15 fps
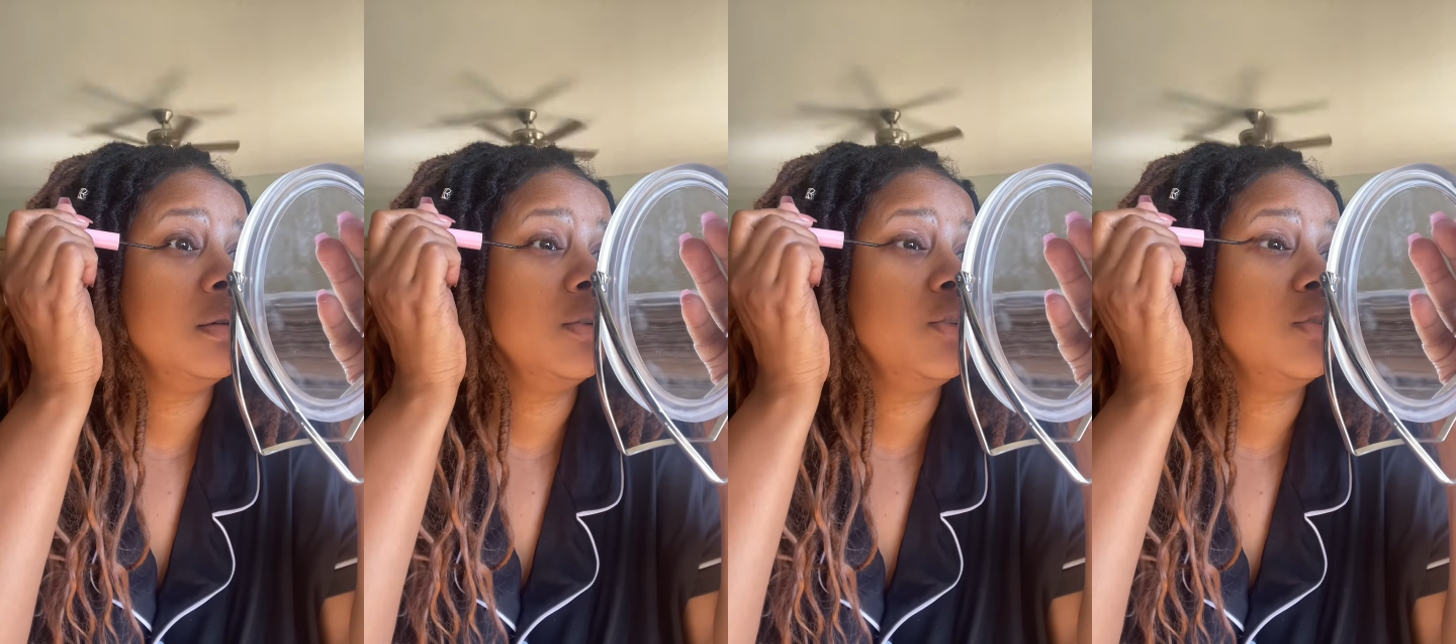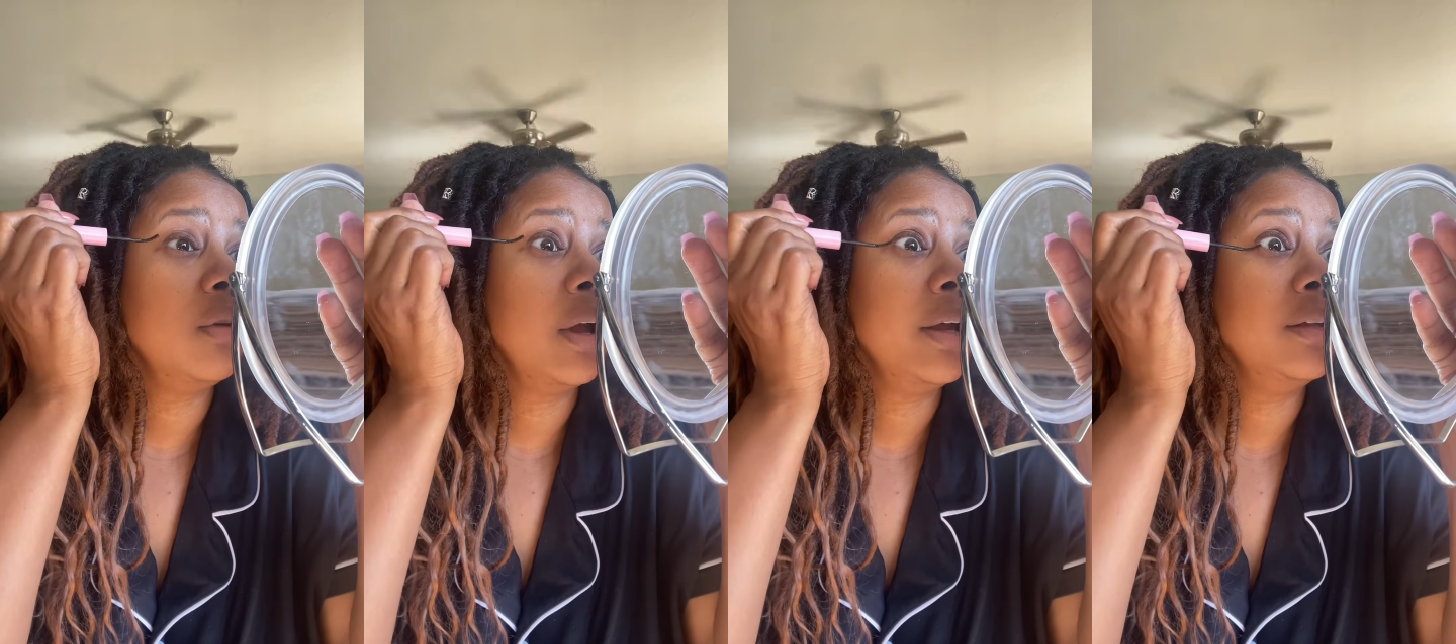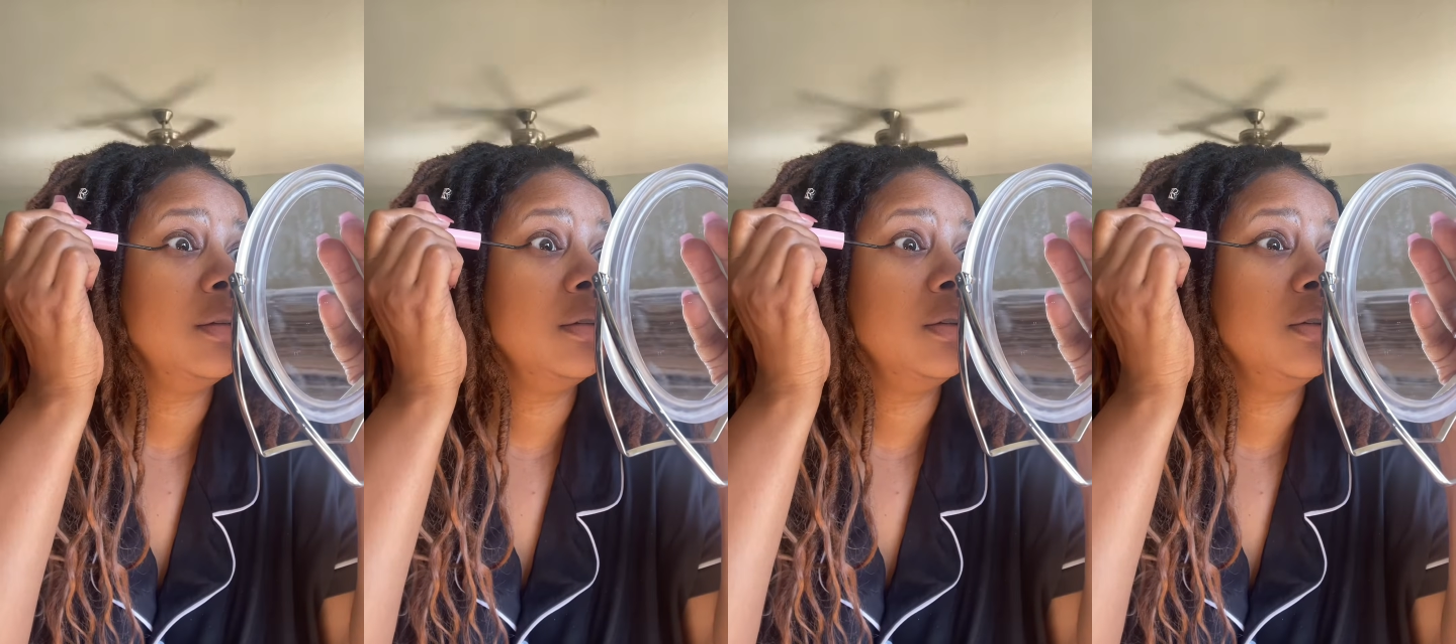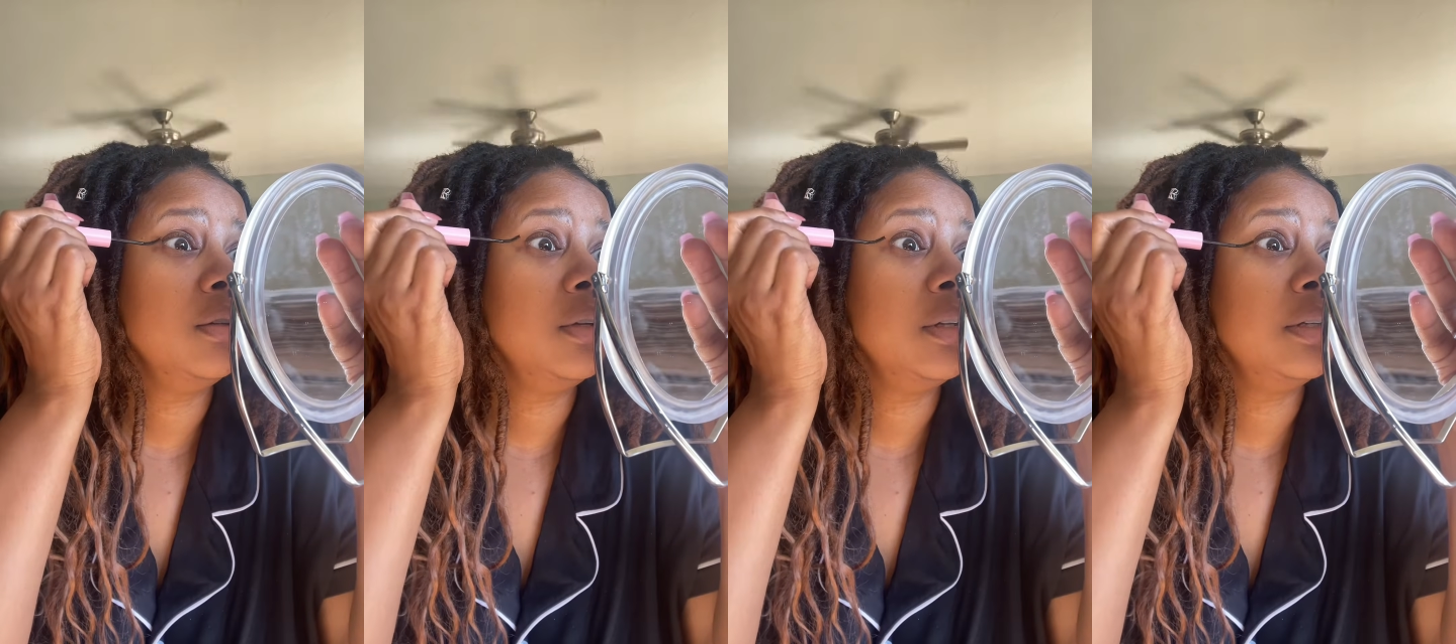tried to
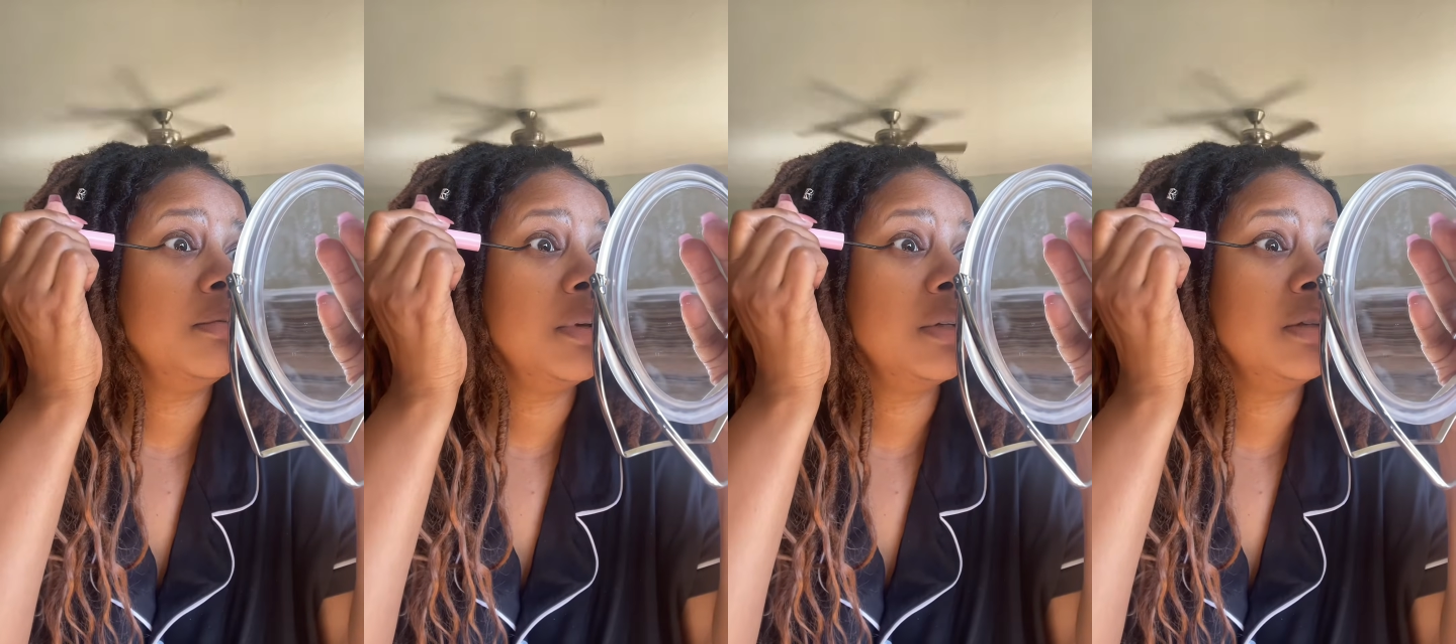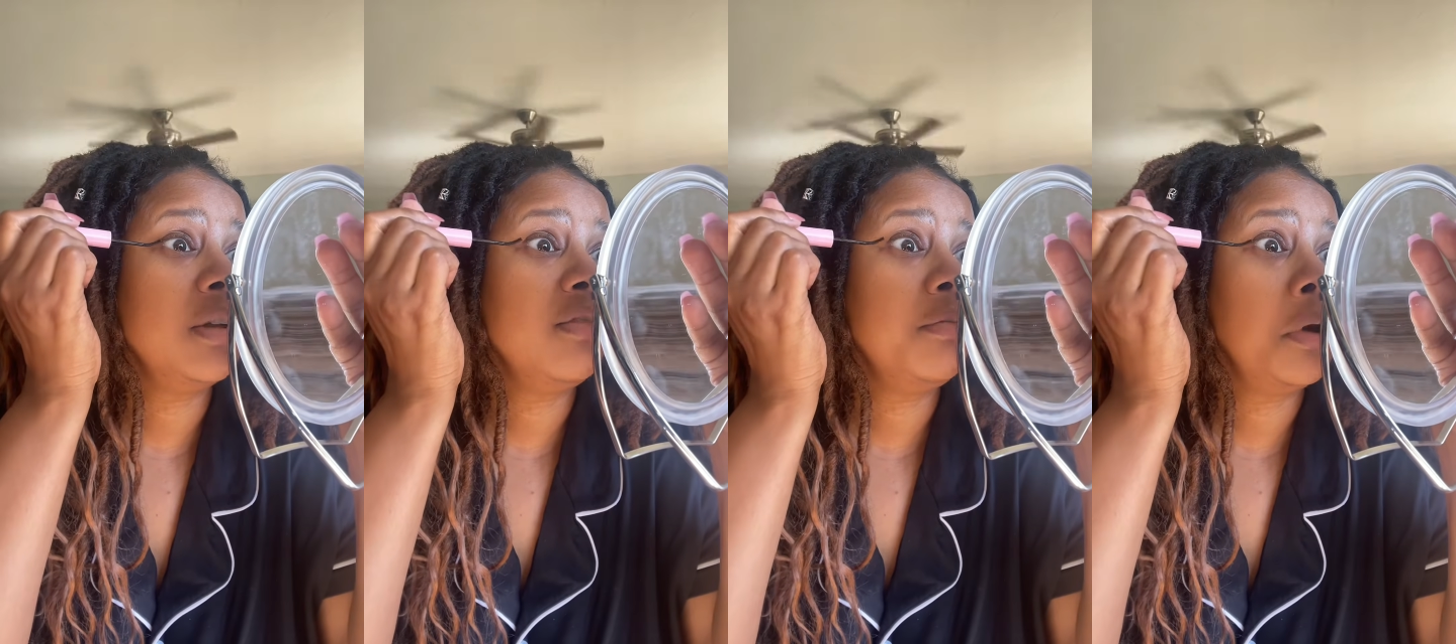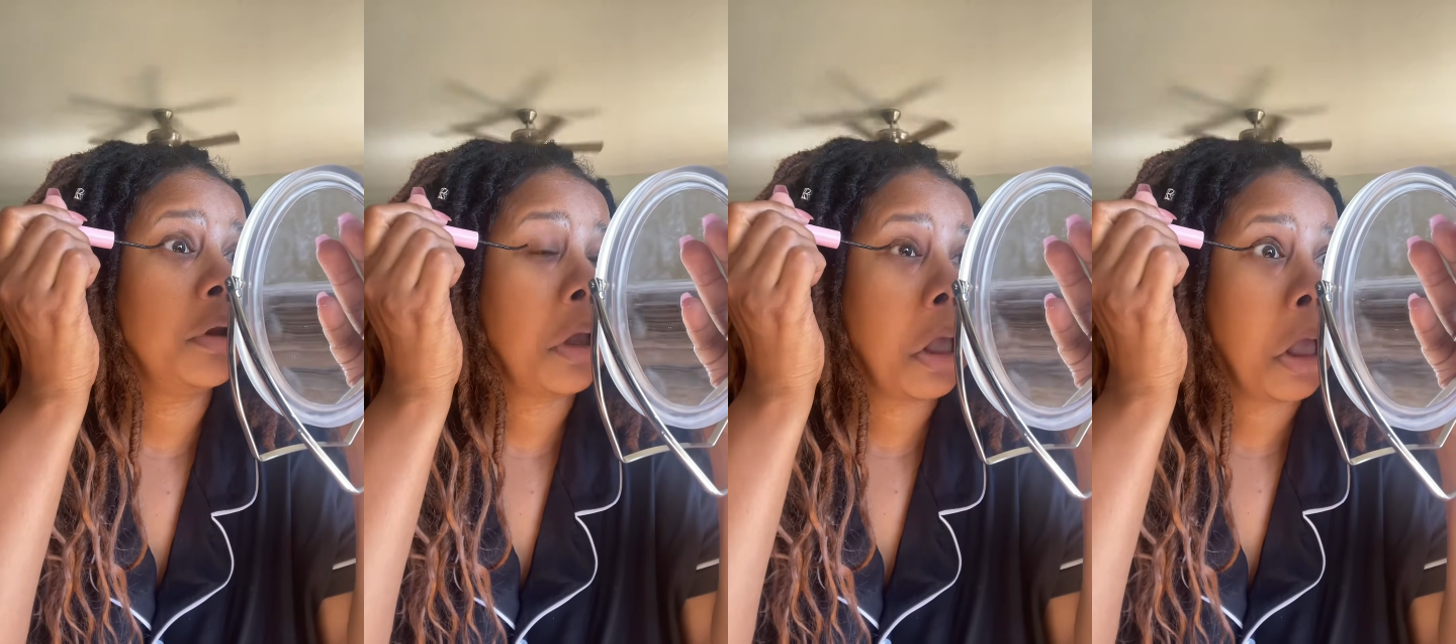do this myself. But